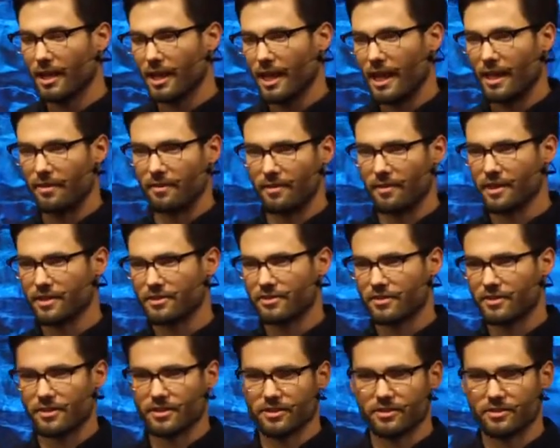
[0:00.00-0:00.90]
and
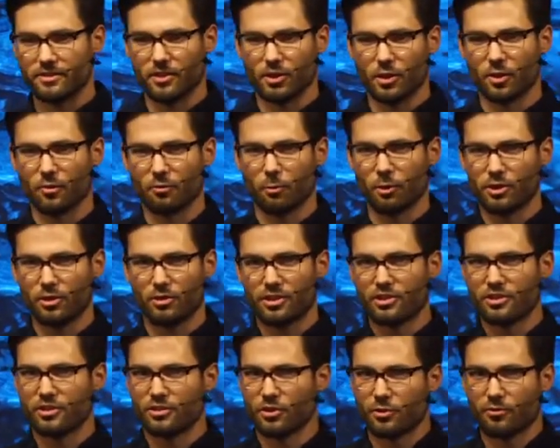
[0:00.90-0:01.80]
this is, you know, when
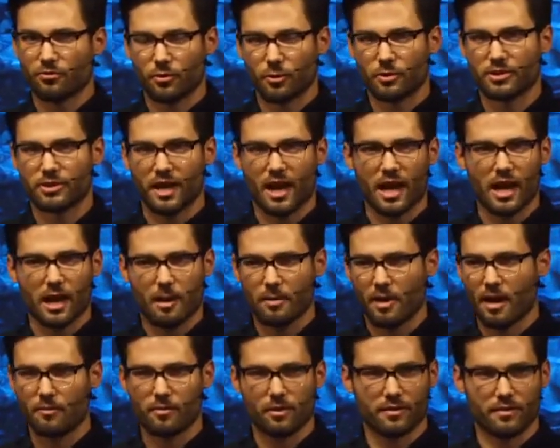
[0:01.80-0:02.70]
this is your first time,
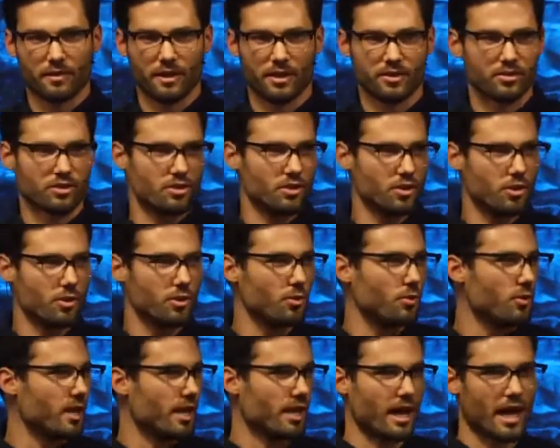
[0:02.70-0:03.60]
everything's
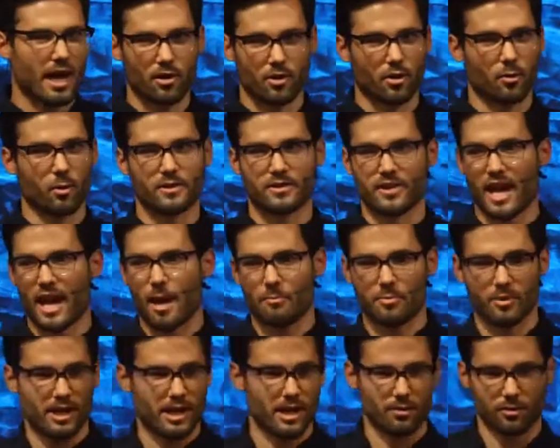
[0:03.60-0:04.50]
new, and I don't know what's
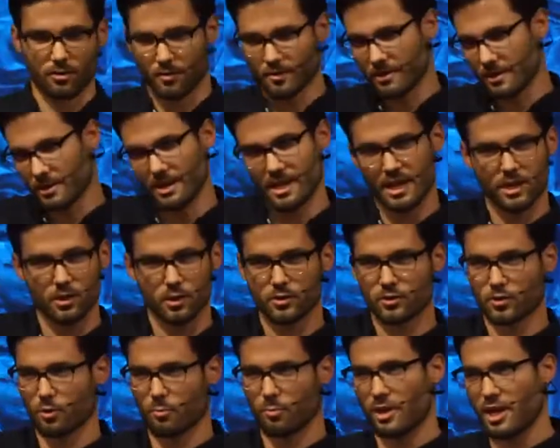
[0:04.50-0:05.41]
happening, and
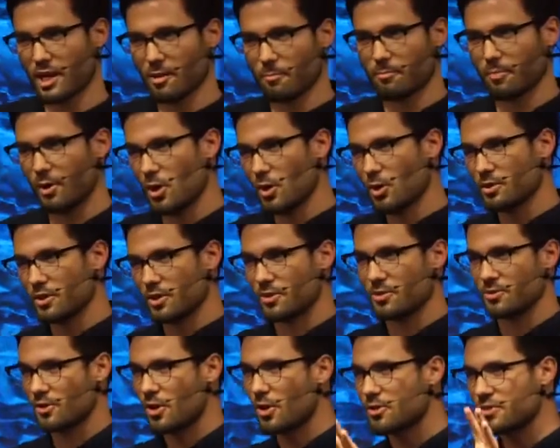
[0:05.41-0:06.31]
needles are being poked,
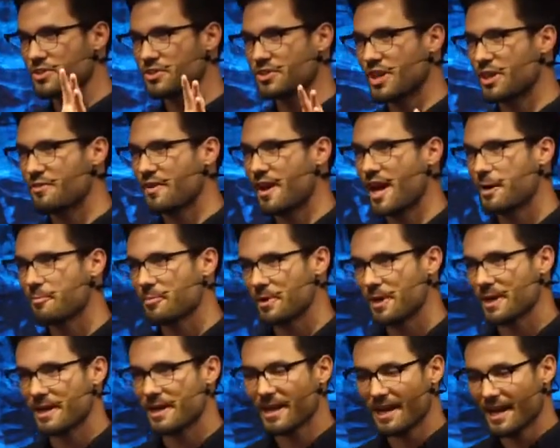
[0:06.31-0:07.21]
and there's all this stuff
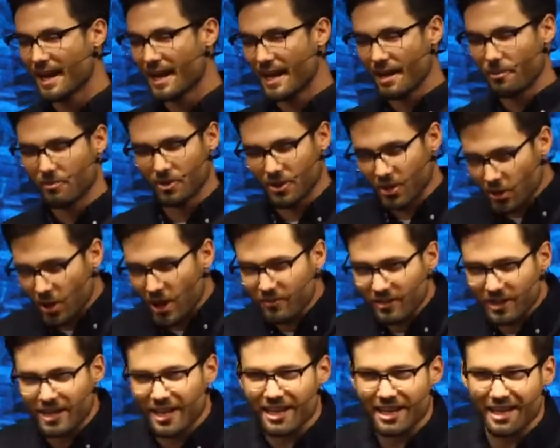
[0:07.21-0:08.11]
happening. But then you
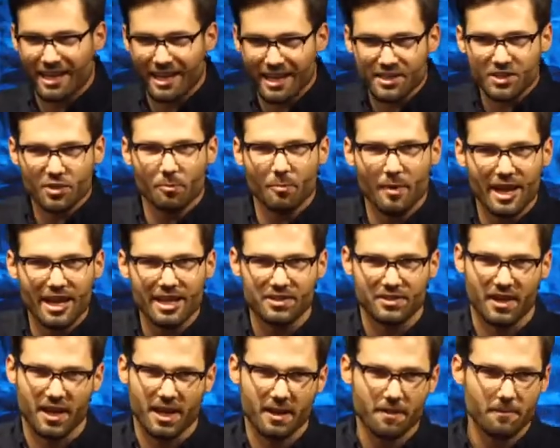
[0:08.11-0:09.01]
have a kid, and it's
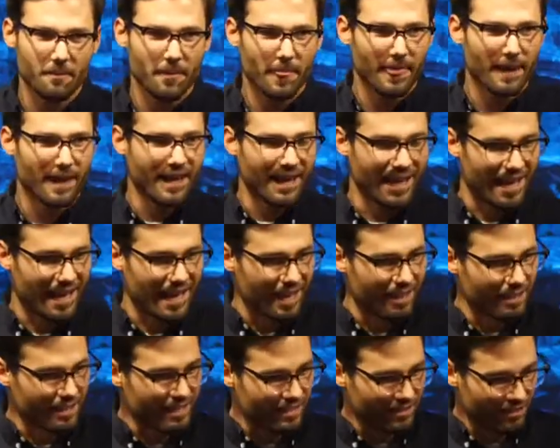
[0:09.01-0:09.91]
amazing,
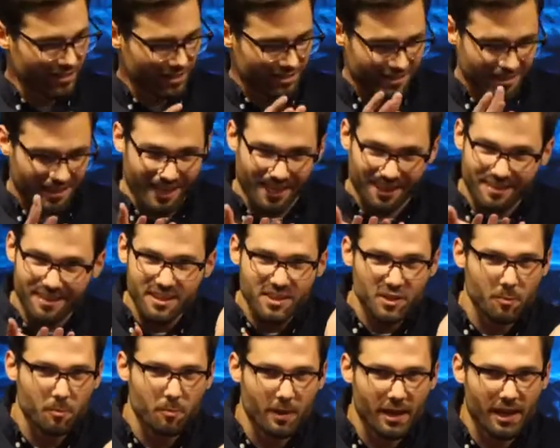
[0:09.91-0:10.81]
and it's like
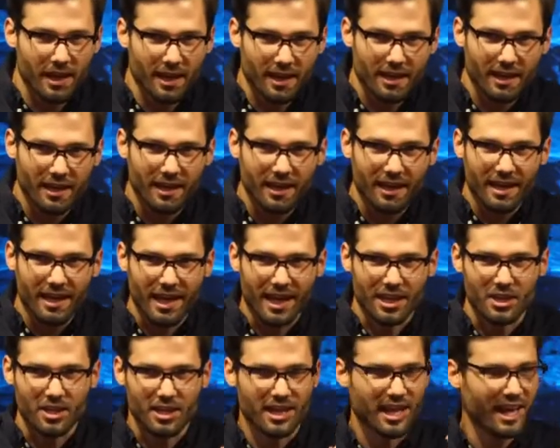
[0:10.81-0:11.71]
this big,
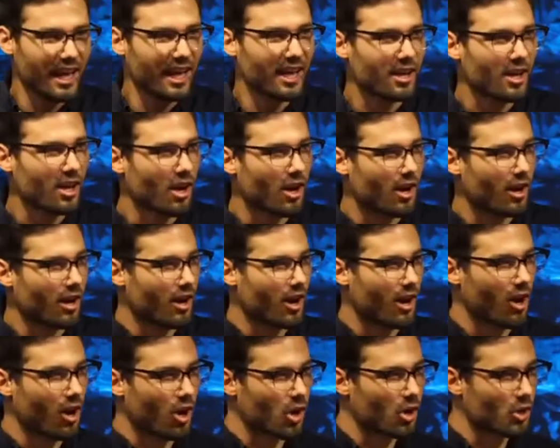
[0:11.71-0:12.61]
and you can't
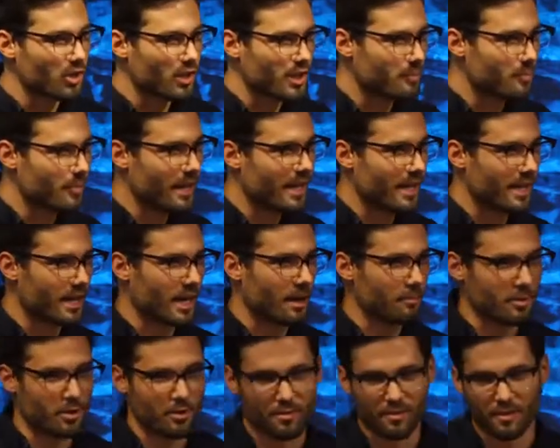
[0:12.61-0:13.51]
hardly pick it
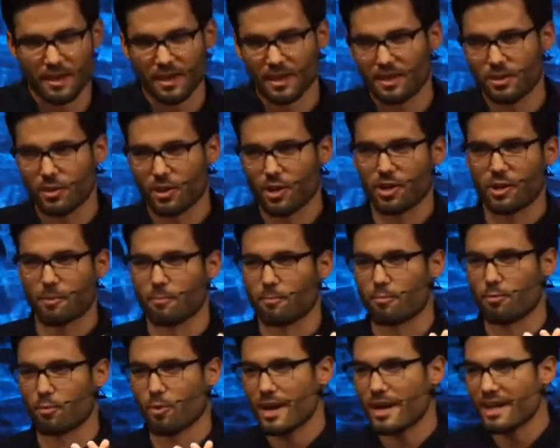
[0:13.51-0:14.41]
up. You think you're going to
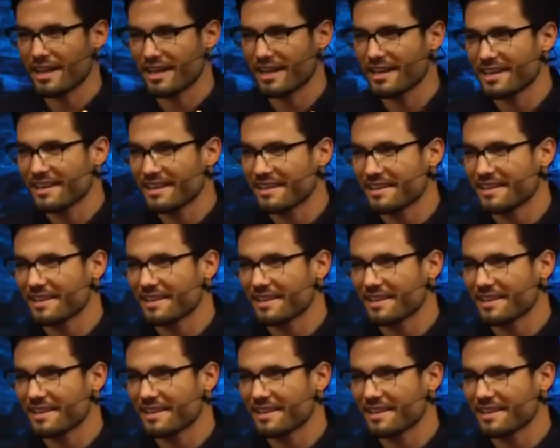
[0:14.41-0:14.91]
break it,